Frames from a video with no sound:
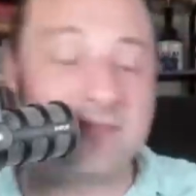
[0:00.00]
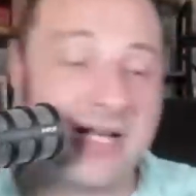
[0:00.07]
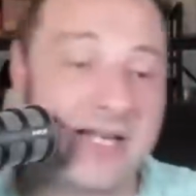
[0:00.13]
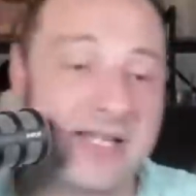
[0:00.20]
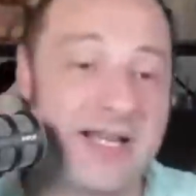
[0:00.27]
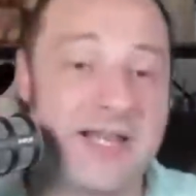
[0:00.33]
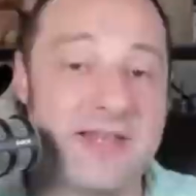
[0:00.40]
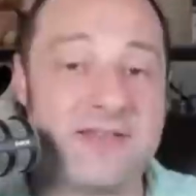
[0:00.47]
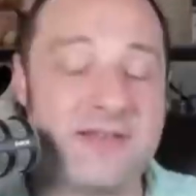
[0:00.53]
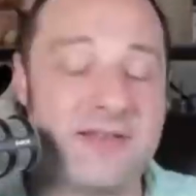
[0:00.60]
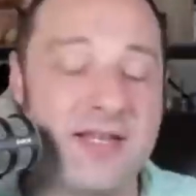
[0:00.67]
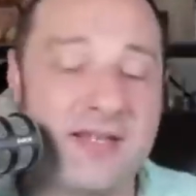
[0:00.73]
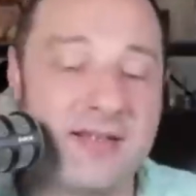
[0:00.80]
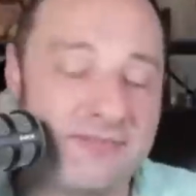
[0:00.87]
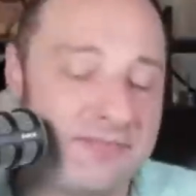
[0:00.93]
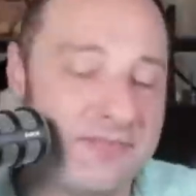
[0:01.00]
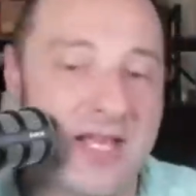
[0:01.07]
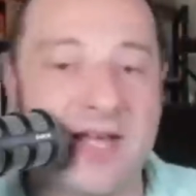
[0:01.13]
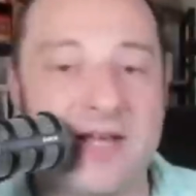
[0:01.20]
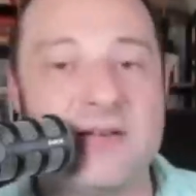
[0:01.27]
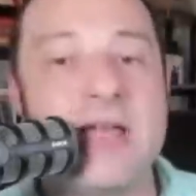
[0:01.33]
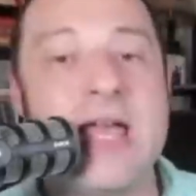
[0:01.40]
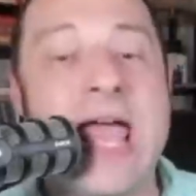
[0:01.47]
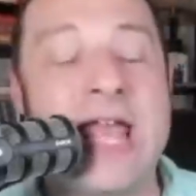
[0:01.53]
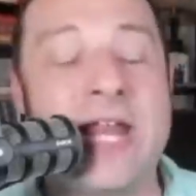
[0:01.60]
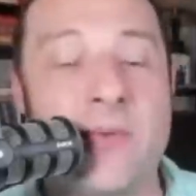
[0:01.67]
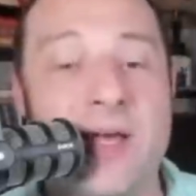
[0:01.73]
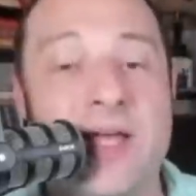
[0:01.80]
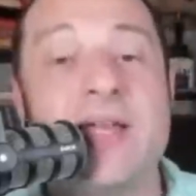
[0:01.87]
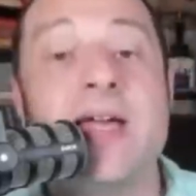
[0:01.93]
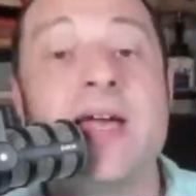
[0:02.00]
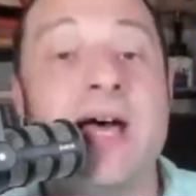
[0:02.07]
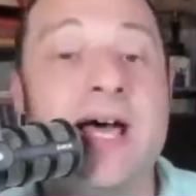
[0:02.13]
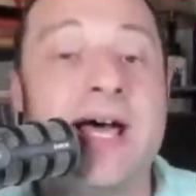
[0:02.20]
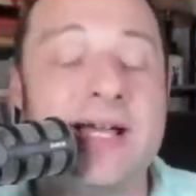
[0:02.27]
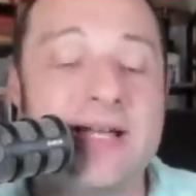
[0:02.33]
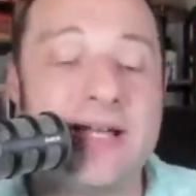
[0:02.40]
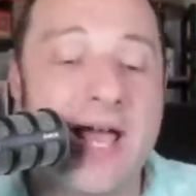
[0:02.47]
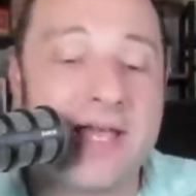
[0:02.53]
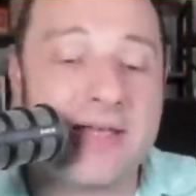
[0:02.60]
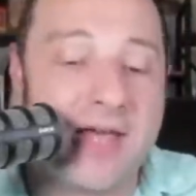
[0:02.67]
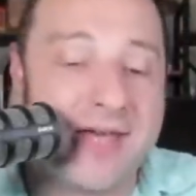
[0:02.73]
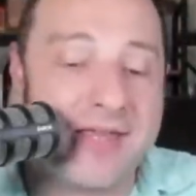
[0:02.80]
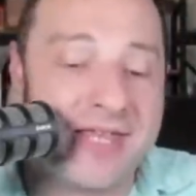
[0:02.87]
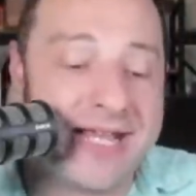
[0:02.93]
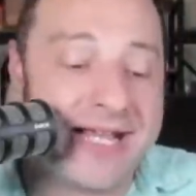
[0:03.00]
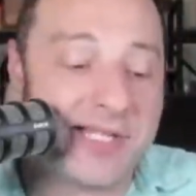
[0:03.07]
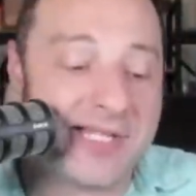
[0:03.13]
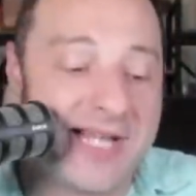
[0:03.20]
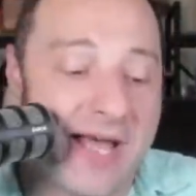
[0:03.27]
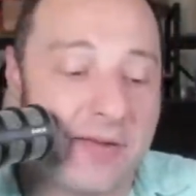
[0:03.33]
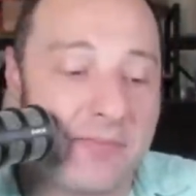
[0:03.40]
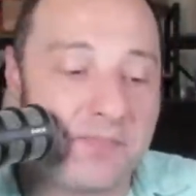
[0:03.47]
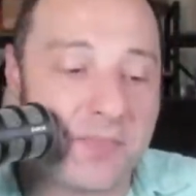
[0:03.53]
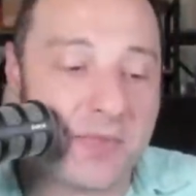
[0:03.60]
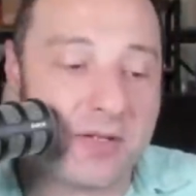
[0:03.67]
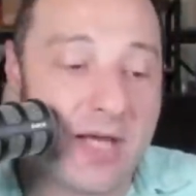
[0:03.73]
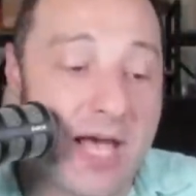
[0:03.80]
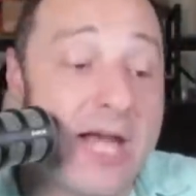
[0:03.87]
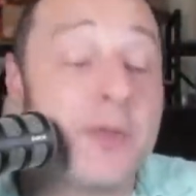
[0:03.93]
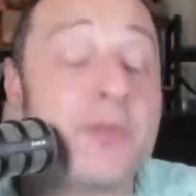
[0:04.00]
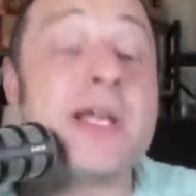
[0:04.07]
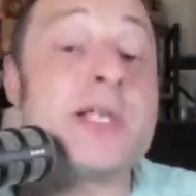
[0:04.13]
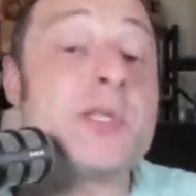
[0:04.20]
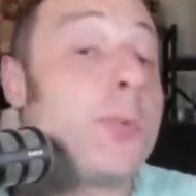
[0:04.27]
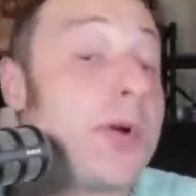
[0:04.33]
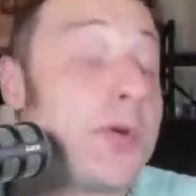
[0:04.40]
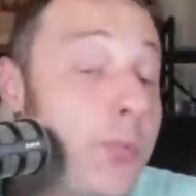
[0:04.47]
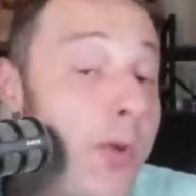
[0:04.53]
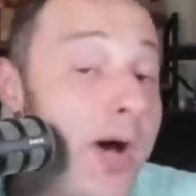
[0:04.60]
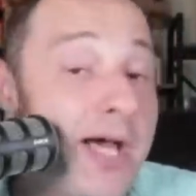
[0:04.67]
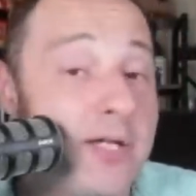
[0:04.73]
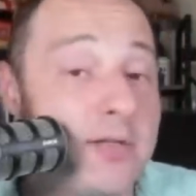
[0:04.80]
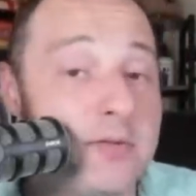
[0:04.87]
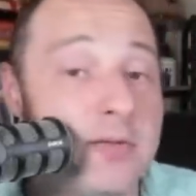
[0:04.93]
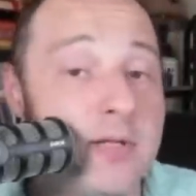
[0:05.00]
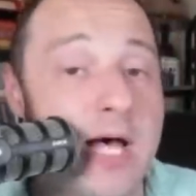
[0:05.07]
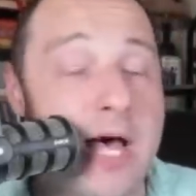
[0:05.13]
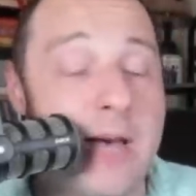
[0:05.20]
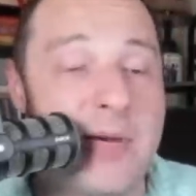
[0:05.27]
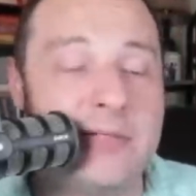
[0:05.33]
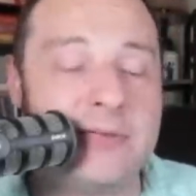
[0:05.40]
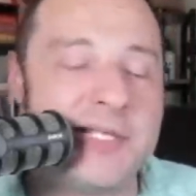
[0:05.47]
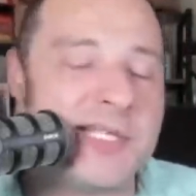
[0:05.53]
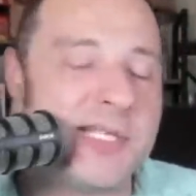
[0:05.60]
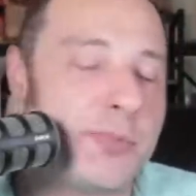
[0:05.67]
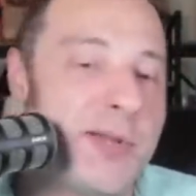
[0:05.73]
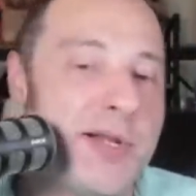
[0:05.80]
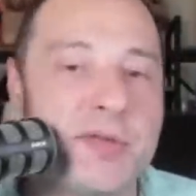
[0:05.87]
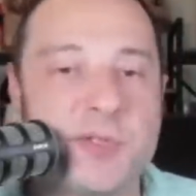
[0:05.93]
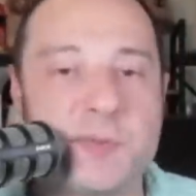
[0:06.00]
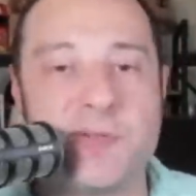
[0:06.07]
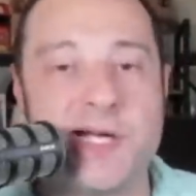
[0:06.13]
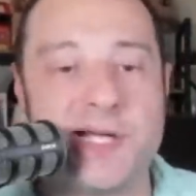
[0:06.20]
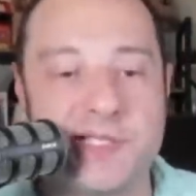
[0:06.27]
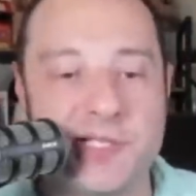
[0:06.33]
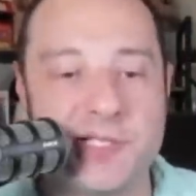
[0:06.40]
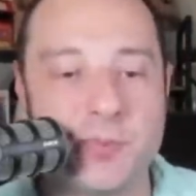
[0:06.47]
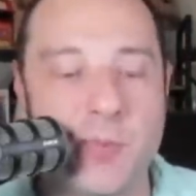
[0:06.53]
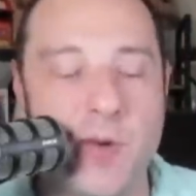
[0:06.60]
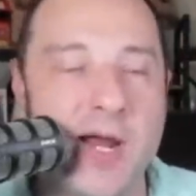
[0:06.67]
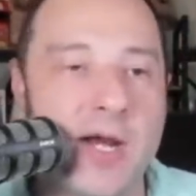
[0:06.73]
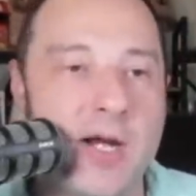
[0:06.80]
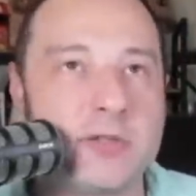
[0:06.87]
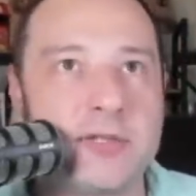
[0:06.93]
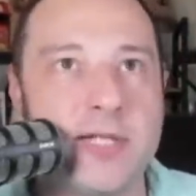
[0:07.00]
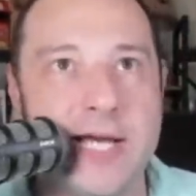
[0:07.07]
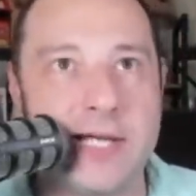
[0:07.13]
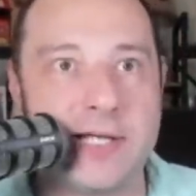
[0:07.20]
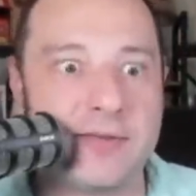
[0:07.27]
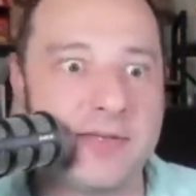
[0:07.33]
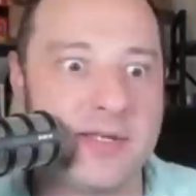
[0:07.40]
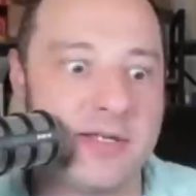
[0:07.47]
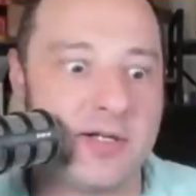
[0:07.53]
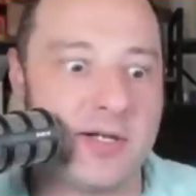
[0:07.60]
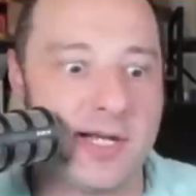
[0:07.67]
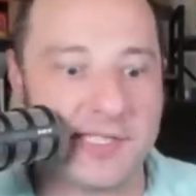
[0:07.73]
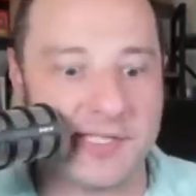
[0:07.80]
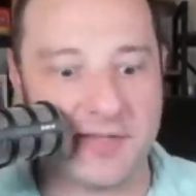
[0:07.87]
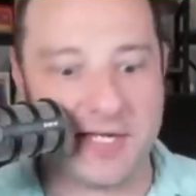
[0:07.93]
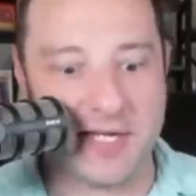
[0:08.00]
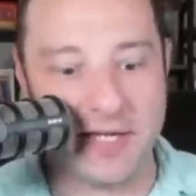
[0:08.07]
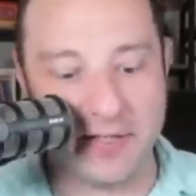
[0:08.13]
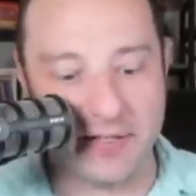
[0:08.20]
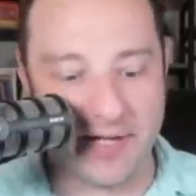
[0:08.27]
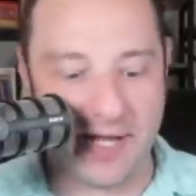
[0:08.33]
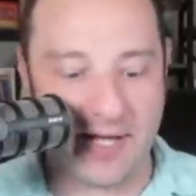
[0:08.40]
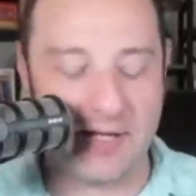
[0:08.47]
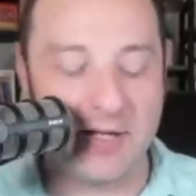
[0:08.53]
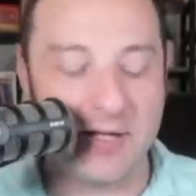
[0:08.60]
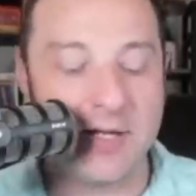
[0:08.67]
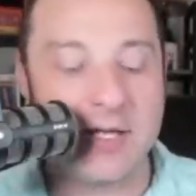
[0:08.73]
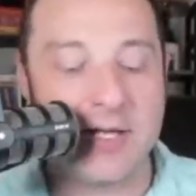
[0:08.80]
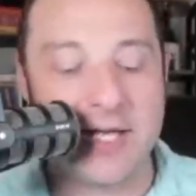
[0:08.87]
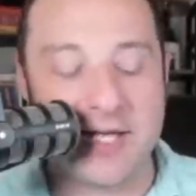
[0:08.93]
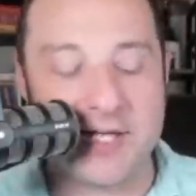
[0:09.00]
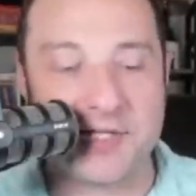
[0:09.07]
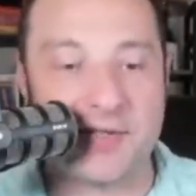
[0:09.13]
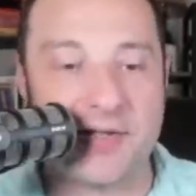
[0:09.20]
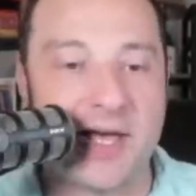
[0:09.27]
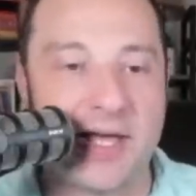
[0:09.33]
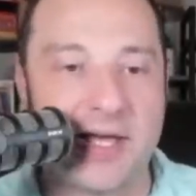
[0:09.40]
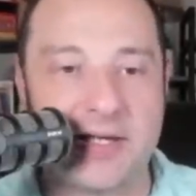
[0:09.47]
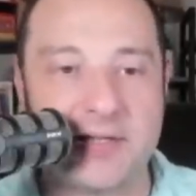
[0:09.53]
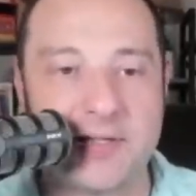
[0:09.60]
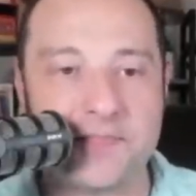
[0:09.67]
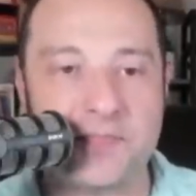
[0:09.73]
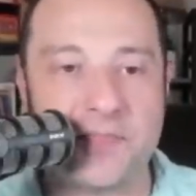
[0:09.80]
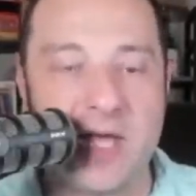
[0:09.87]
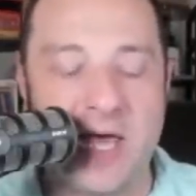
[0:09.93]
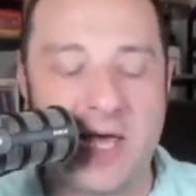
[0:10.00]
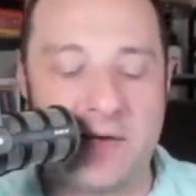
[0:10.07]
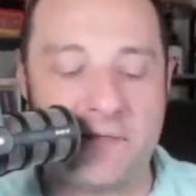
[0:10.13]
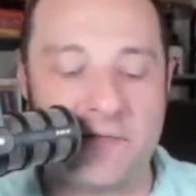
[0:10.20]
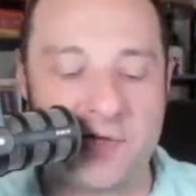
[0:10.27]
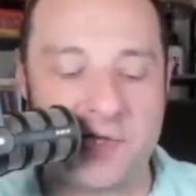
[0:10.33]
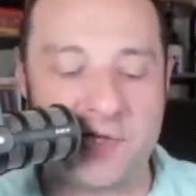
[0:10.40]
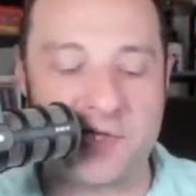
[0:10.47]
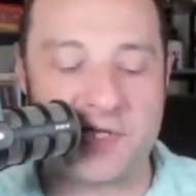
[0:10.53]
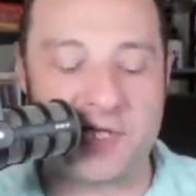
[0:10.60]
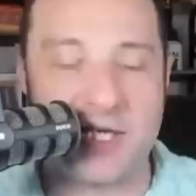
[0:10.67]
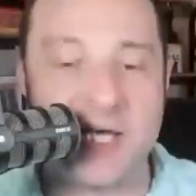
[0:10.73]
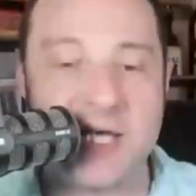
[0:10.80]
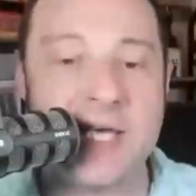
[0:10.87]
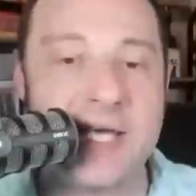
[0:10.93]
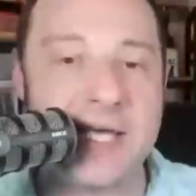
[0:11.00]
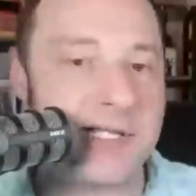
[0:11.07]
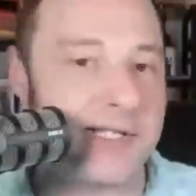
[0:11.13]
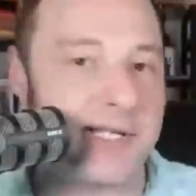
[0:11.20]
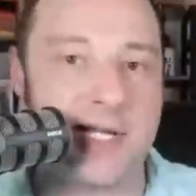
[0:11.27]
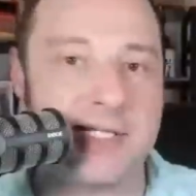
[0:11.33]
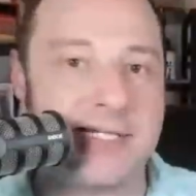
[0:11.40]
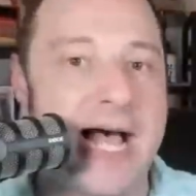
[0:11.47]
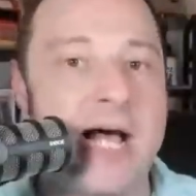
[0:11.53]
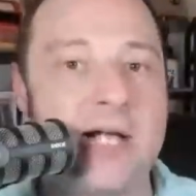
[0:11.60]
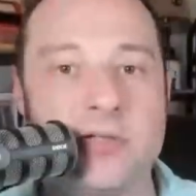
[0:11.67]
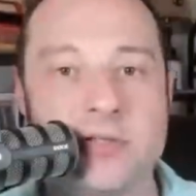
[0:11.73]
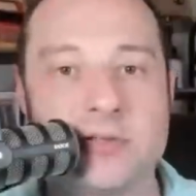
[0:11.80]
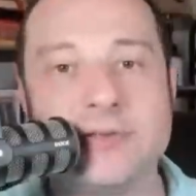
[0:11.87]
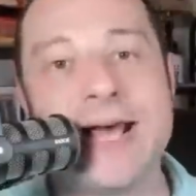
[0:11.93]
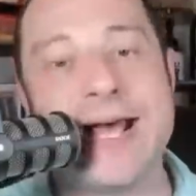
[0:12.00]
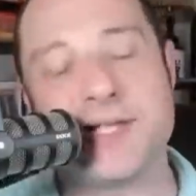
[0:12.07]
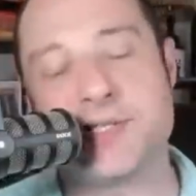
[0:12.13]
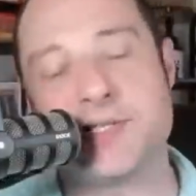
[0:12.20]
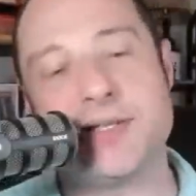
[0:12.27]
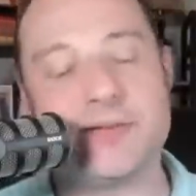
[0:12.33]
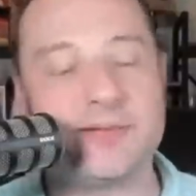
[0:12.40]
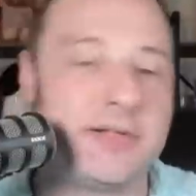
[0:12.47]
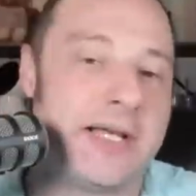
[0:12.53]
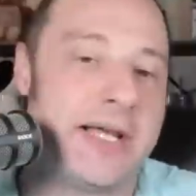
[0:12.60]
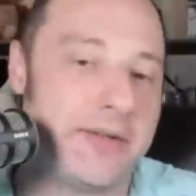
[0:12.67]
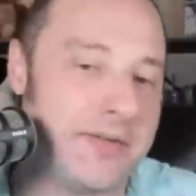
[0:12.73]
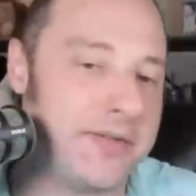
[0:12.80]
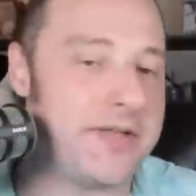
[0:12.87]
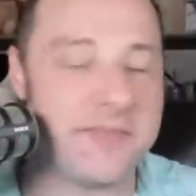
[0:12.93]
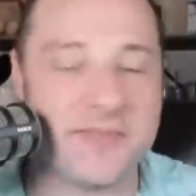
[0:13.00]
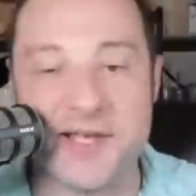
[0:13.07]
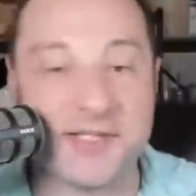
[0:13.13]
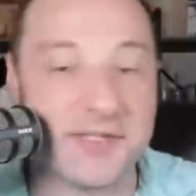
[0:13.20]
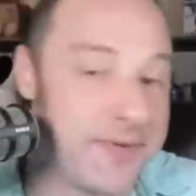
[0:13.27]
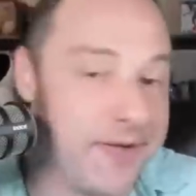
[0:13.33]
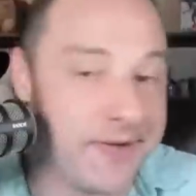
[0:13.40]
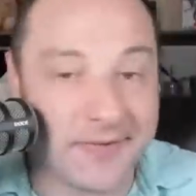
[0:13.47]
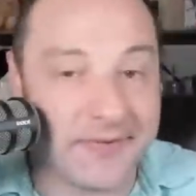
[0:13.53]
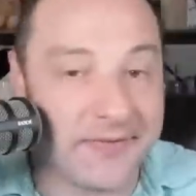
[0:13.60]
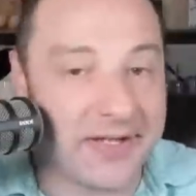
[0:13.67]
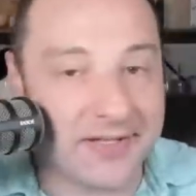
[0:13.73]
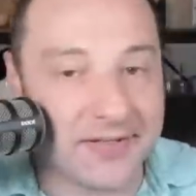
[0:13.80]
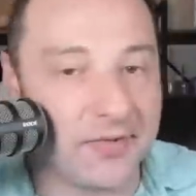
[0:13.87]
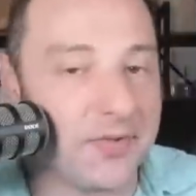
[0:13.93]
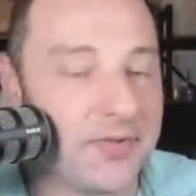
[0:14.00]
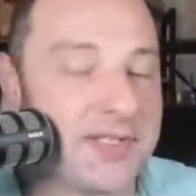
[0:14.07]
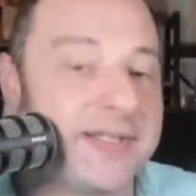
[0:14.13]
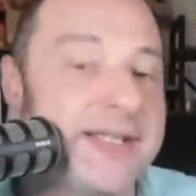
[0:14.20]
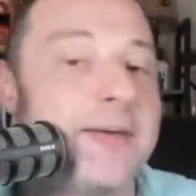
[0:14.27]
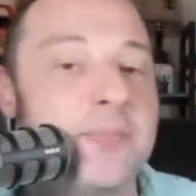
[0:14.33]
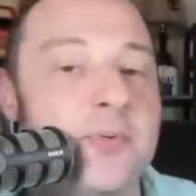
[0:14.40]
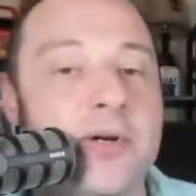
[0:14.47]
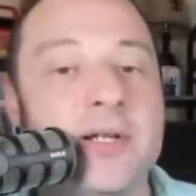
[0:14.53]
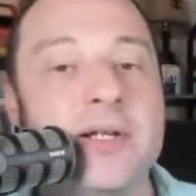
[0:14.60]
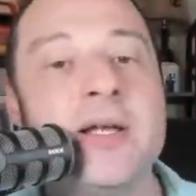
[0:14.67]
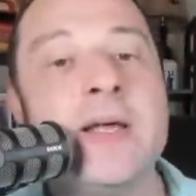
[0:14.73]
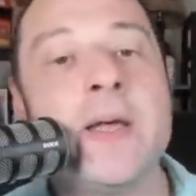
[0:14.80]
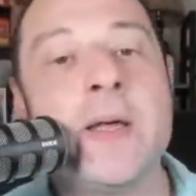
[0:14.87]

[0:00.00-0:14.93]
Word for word: I, I yeah. Anyway, I, I, I think it's not. I don't think it's worthwhile um, unless it's one of those prices where like the cost of the internet is like and eh, versus the key is like a dollar less. Then okay, well you may as well. What have you got to lose at that point?